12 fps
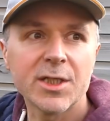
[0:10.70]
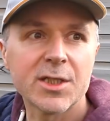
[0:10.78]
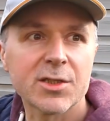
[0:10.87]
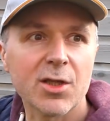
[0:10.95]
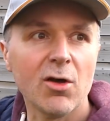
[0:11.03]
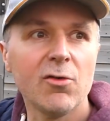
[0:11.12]
this
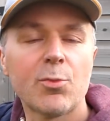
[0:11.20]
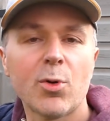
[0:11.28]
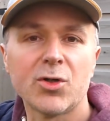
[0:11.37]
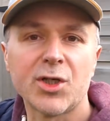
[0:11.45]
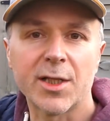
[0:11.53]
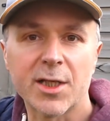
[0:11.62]
stove
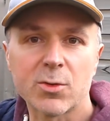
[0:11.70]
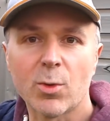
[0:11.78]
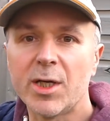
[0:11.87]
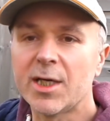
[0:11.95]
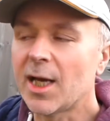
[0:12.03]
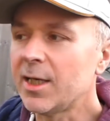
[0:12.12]
project
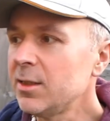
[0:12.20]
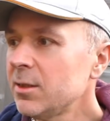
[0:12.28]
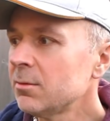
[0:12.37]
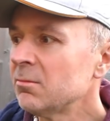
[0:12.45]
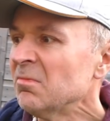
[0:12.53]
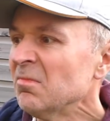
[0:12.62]
this
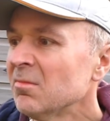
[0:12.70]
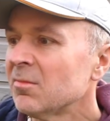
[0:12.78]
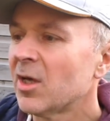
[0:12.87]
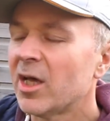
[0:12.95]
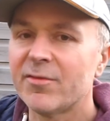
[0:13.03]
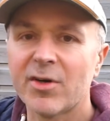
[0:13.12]
weekend
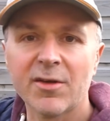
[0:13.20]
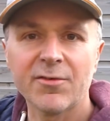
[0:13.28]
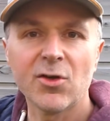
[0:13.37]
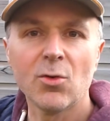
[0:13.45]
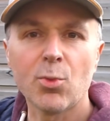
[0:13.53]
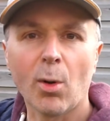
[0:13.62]
and I've had a
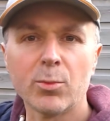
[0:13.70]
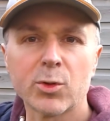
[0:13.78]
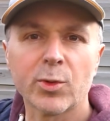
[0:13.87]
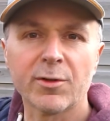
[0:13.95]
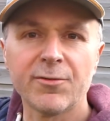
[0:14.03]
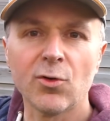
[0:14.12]
few
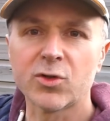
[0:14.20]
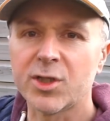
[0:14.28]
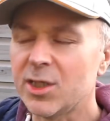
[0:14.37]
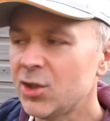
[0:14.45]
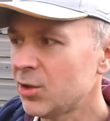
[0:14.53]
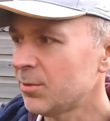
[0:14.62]
problems with the
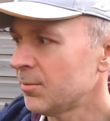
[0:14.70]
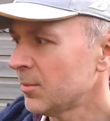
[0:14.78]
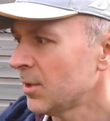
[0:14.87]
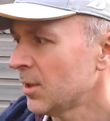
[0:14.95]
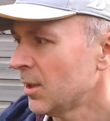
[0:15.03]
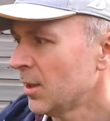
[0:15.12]
footage.
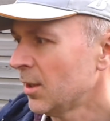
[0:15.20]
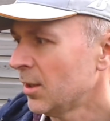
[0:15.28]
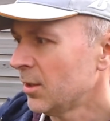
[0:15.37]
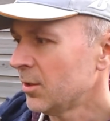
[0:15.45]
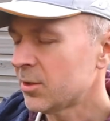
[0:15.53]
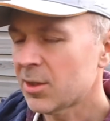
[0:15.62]

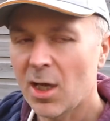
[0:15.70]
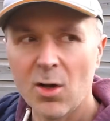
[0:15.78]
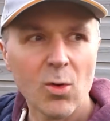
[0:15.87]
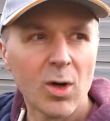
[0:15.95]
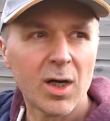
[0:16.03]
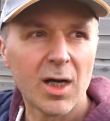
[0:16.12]

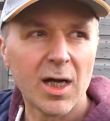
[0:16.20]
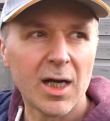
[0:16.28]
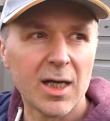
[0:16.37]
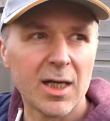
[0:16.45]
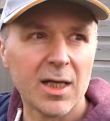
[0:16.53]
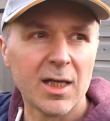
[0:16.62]
So
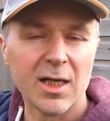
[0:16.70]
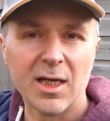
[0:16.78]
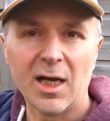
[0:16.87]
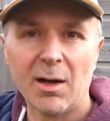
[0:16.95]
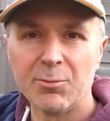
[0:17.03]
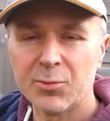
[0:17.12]

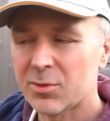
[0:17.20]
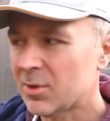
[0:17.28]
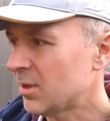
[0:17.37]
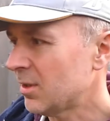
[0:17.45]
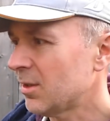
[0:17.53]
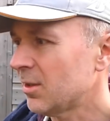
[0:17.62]
I'm
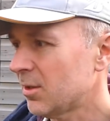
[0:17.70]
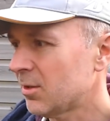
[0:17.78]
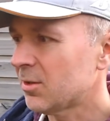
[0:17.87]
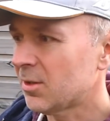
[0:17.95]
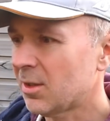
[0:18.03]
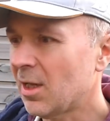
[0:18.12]

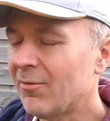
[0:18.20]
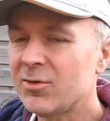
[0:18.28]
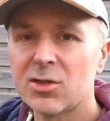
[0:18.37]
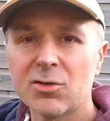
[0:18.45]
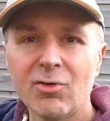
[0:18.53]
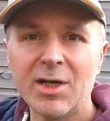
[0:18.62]

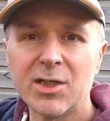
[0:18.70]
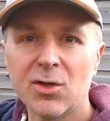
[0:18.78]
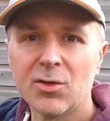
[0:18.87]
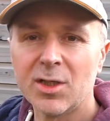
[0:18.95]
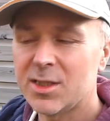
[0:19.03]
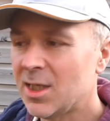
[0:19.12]
having to
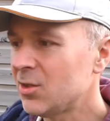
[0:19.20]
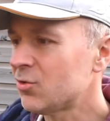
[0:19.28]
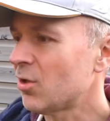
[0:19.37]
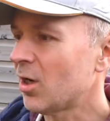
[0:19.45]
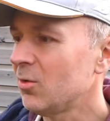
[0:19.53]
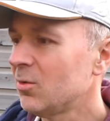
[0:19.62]
redo this
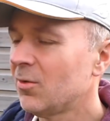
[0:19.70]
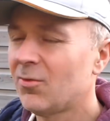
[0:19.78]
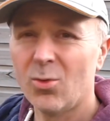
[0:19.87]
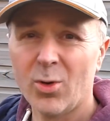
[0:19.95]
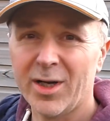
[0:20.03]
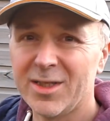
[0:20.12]
intro
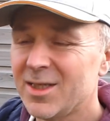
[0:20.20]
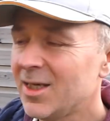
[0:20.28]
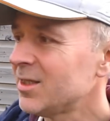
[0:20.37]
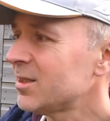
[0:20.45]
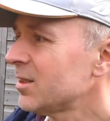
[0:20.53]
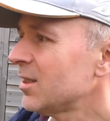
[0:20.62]
for what it
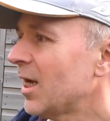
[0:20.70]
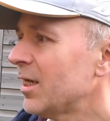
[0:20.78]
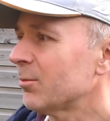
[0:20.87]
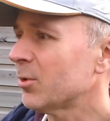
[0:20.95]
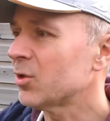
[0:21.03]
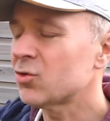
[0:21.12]
is,
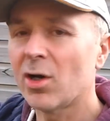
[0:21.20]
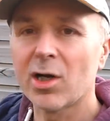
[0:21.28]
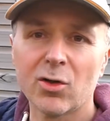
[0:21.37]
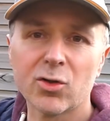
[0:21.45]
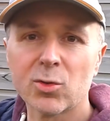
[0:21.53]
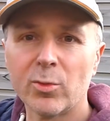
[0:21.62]
and I'm going to try
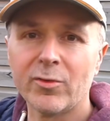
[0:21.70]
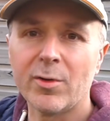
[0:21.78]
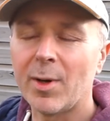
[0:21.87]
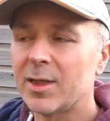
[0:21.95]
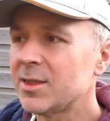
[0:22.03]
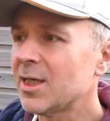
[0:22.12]
and glue some of
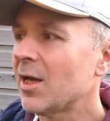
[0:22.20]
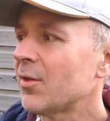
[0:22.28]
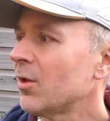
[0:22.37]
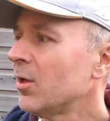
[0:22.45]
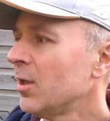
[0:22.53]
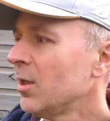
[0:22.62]
it back
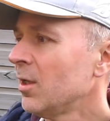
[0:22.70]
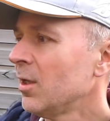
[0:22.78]
together